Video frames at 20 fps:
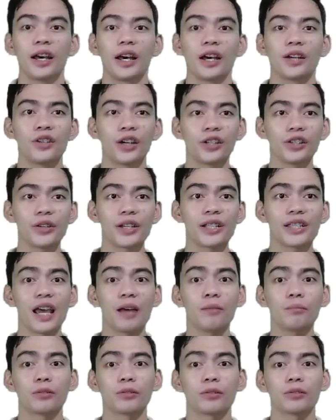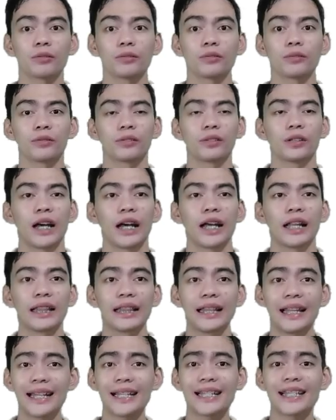Another example,
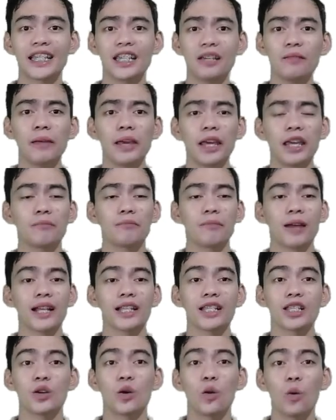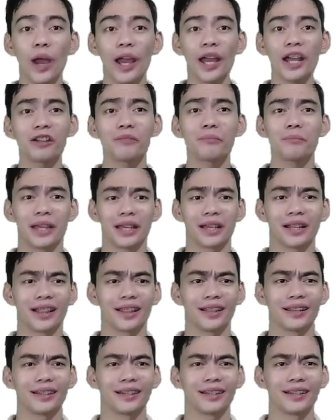let us give him a square meal.
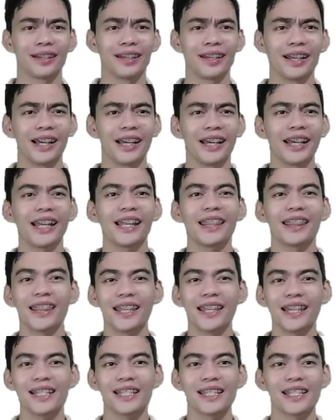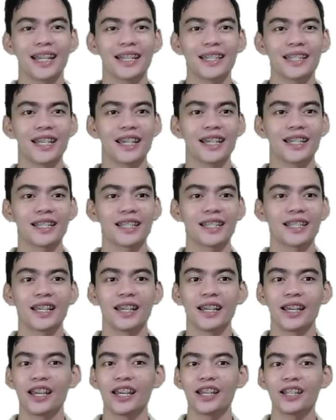In this sentence,
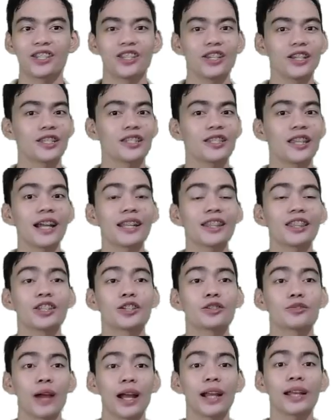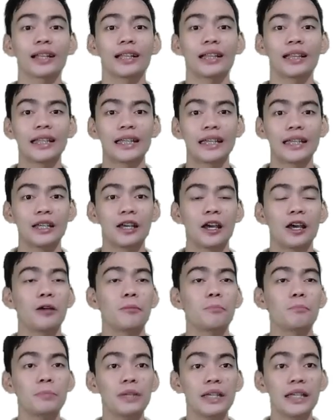it does not directly
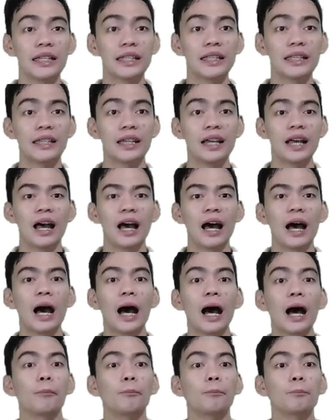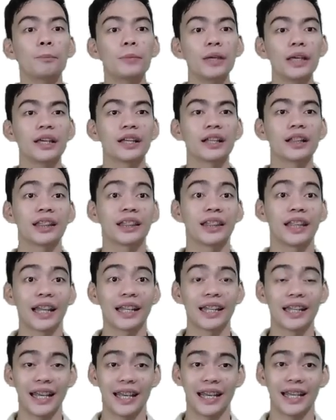mean a meal
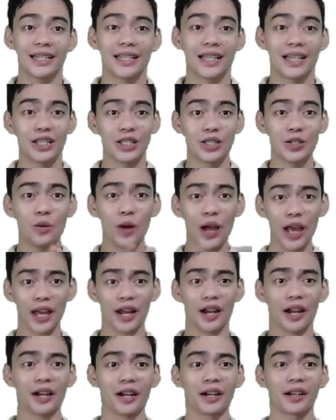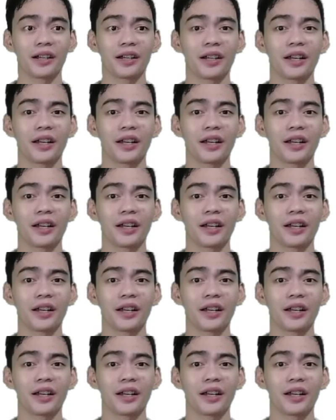that is square,